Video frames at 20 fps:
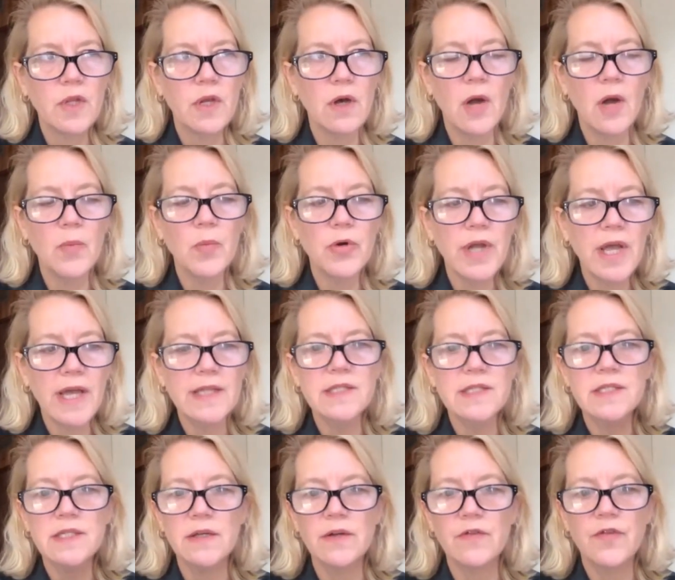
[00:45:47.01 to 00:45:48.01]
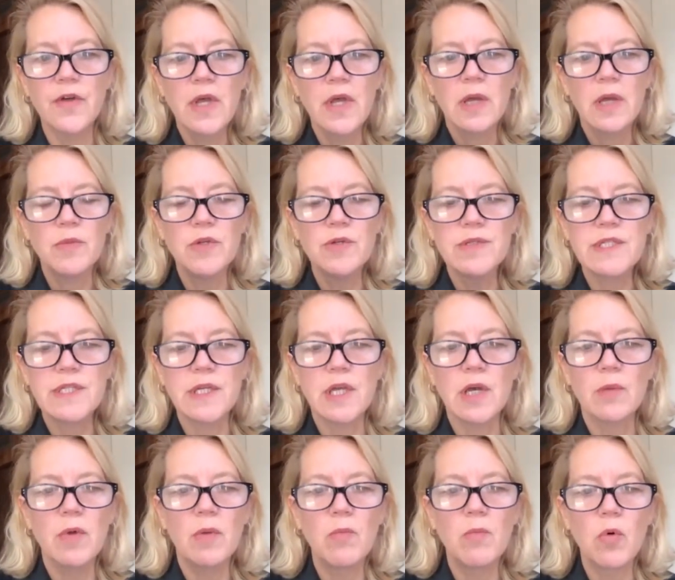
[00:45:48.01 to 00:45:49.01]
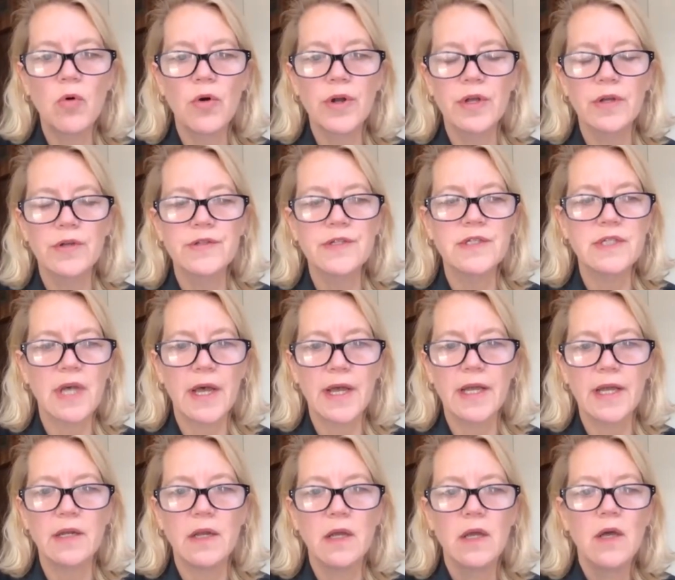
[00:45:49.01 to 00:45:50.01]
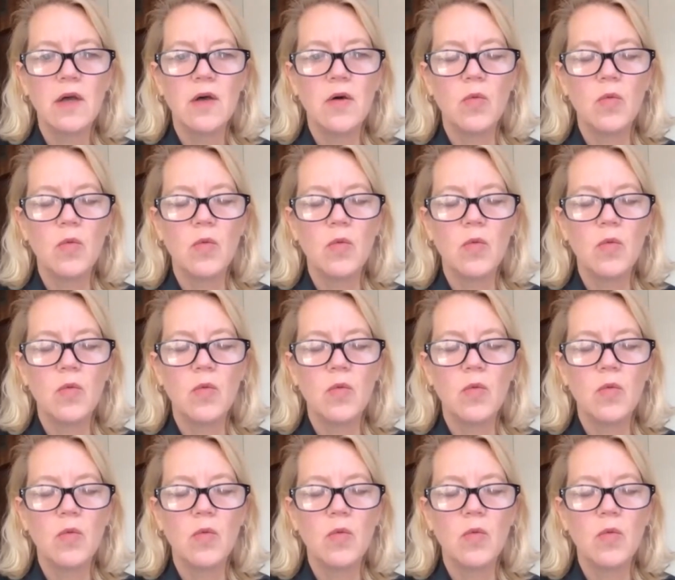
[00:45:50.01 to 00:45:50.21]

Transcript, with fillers: comprehensive museum memorial site